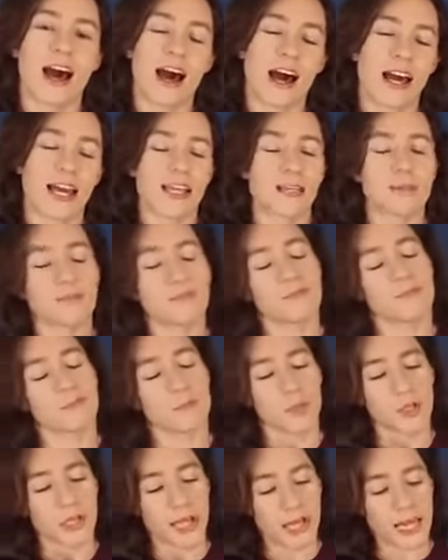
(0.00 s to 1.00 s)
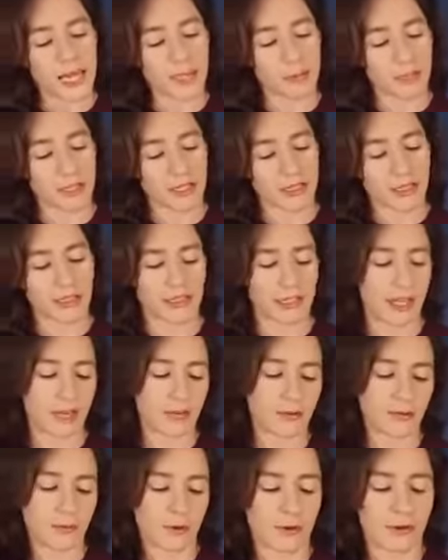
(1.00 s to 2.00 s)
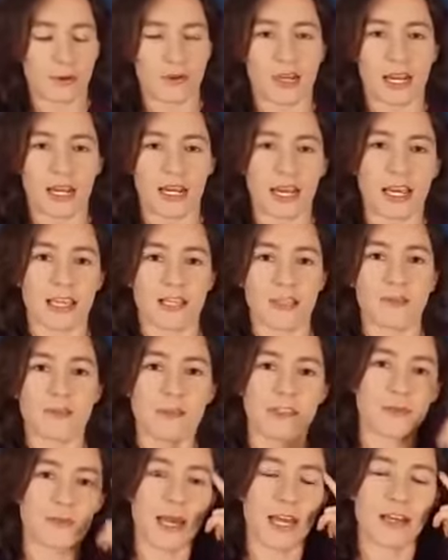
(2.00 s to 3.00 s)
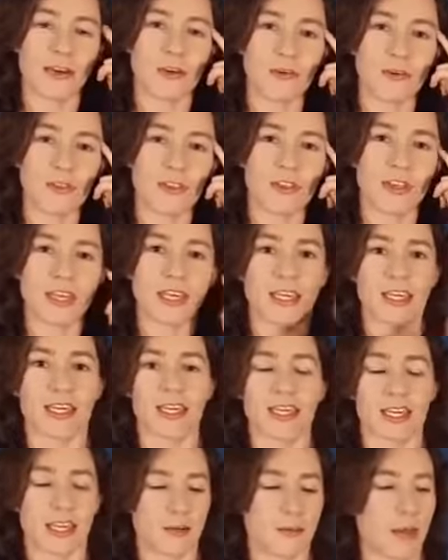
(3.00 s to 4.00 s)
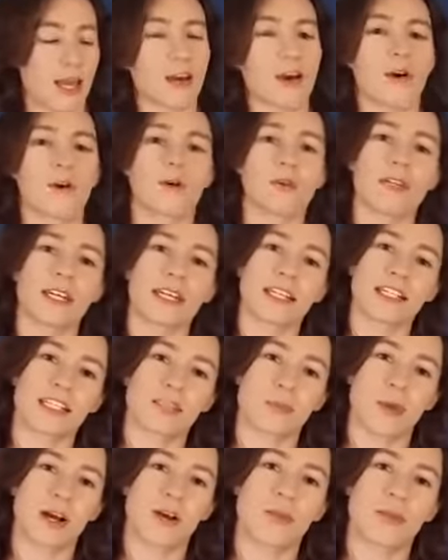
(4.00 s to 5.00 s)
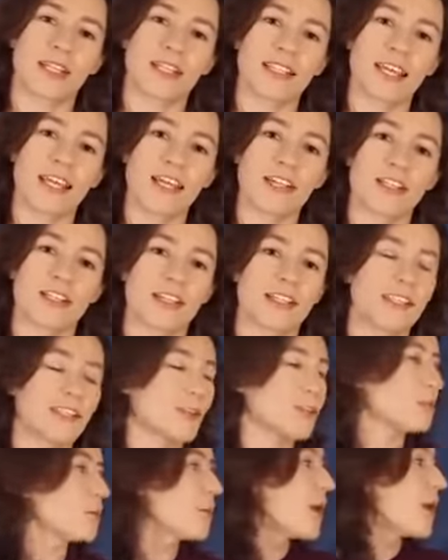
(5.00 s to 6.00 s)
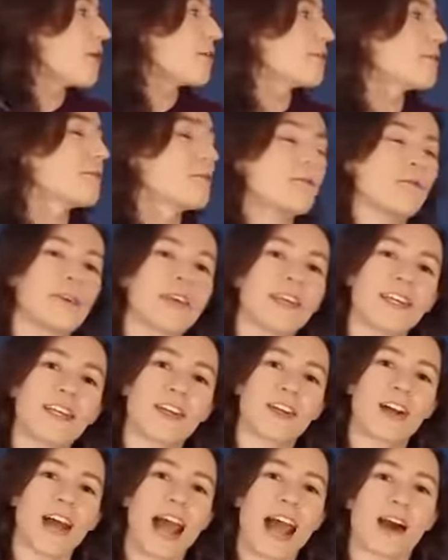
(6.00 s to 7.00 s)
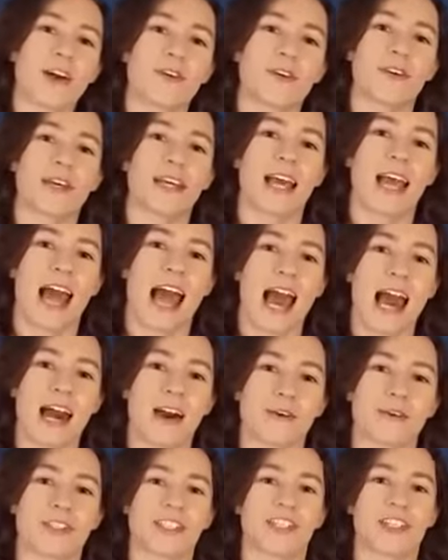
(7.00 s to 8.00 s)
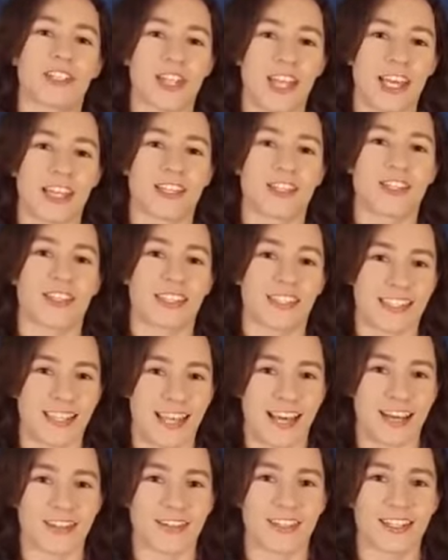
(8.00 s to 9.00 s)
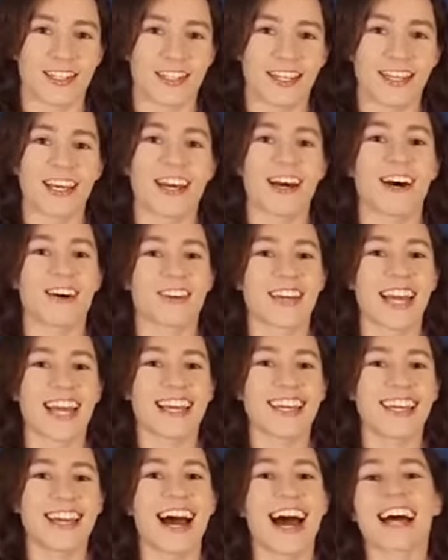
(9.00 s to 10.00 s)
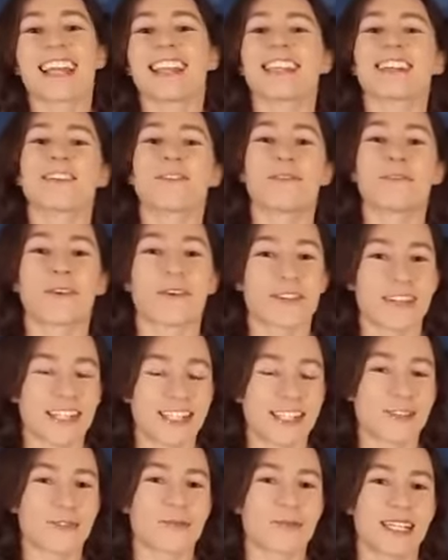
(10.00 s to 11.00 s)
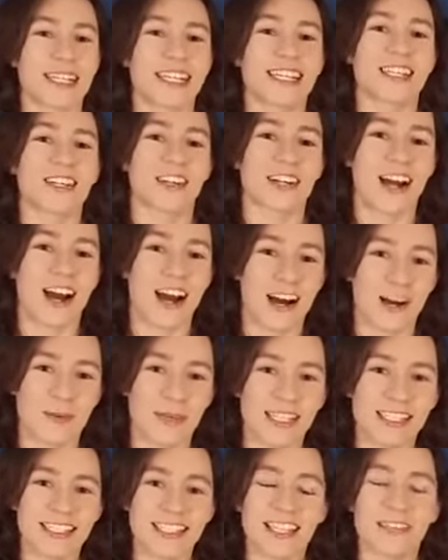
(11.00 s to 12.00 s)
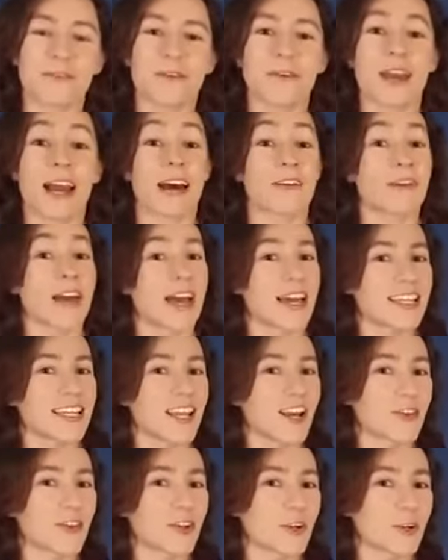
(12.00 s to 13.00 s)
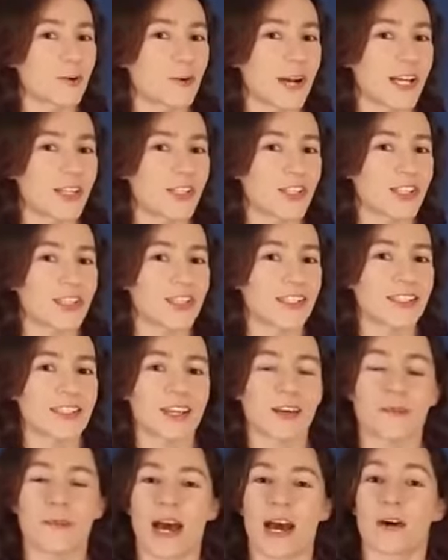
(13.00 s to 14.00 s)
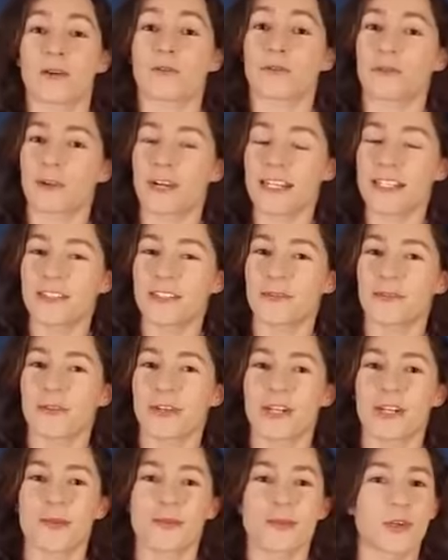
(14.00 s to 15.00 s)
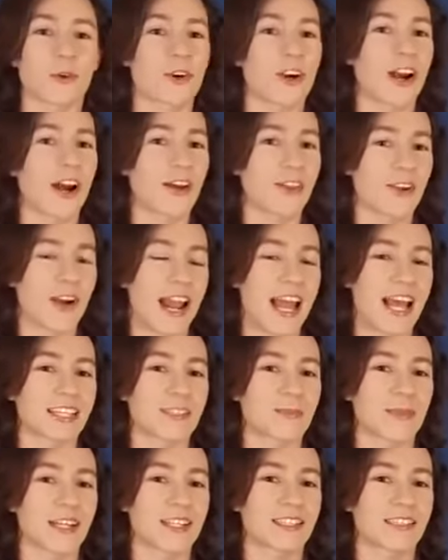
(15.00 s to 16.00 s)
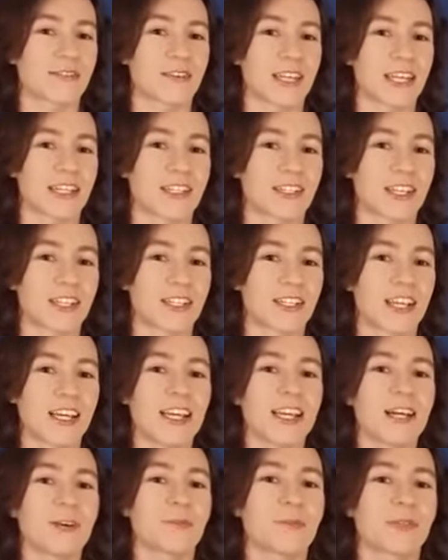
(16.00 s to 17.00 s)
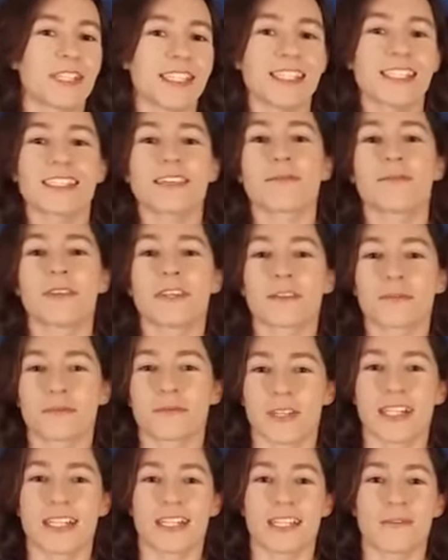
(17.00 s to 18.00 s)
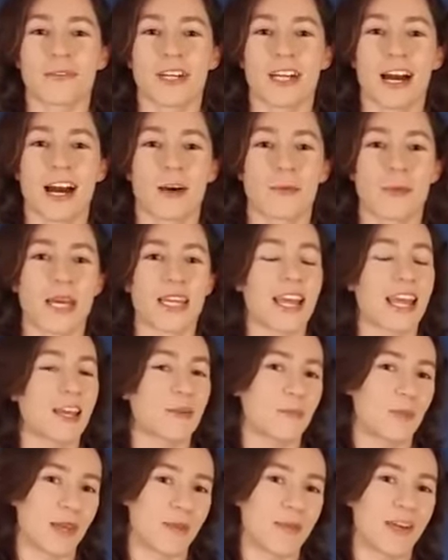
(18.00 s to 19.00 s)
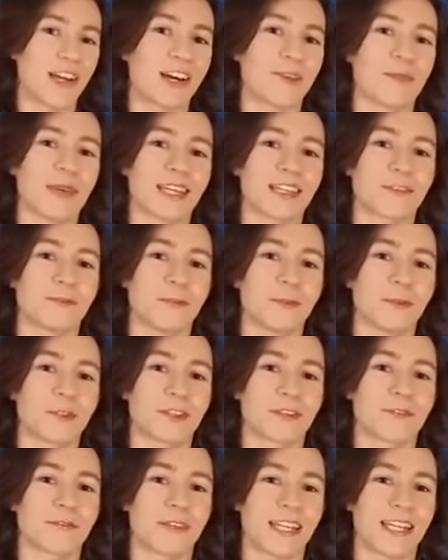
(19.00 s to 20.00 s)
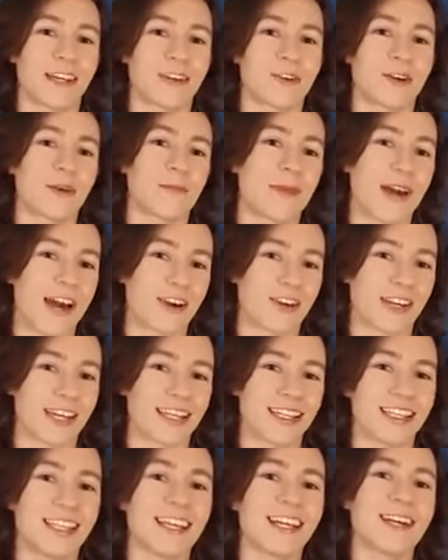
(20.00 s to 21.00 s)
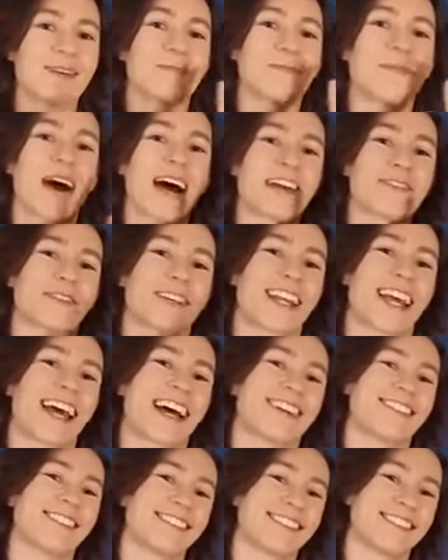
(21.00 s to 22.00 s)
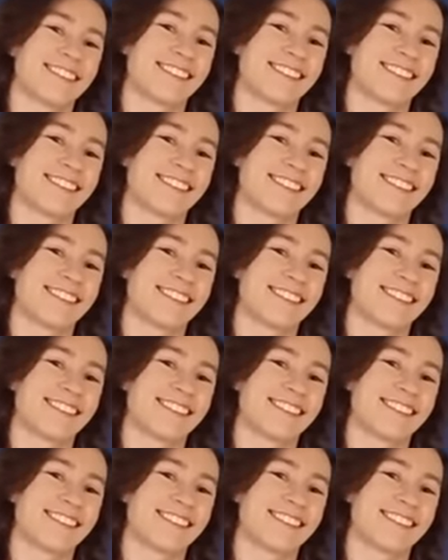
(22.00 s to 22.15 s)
I played with the cell phone and I used my own thinking and my own experimentation to figure out how to change the sound. Okay, I look forward to reading your comments. If you have any other questions about phrasal verbs or other aspects of English, please feel free to leave a comment and maybe I'll make a future video about it. Bye for now.